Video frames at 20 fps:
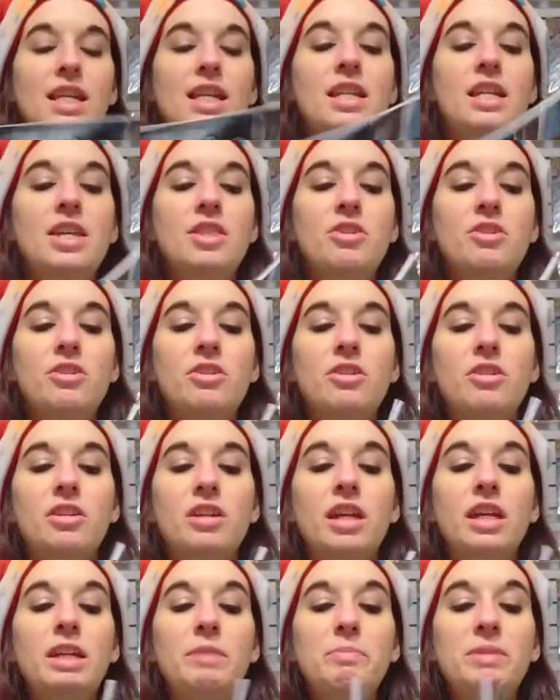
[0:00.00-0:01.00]
another
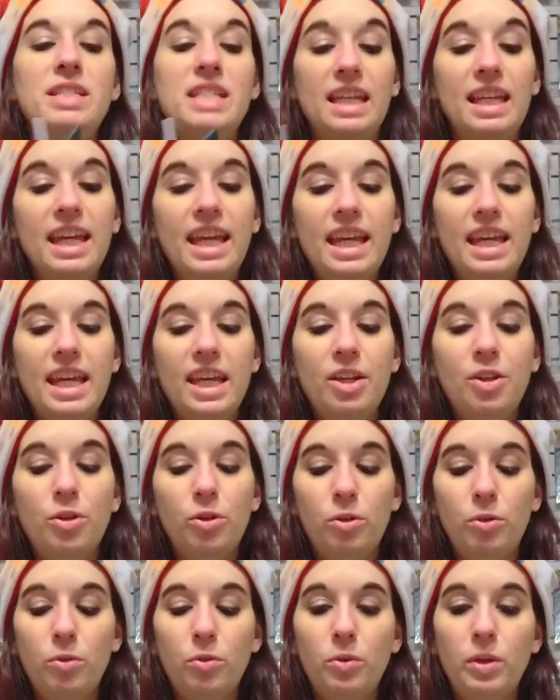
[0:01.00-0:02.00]
he meets a kid
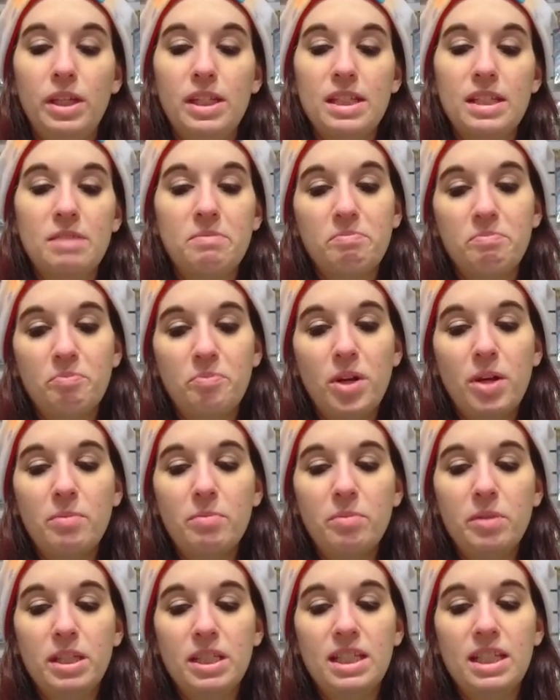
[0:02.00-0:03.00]
who is probably a